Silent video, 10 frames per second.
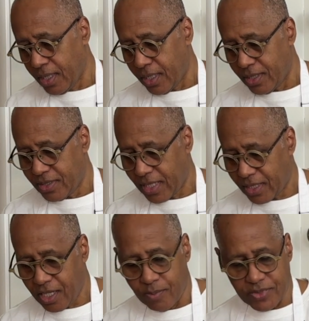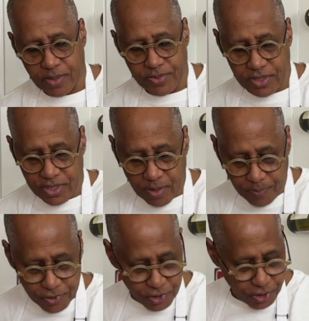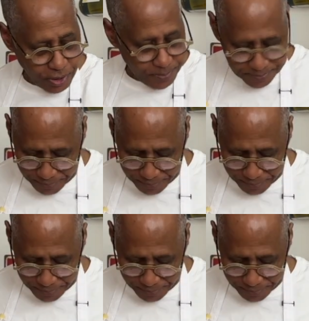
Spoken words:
And as that comes up to temperature,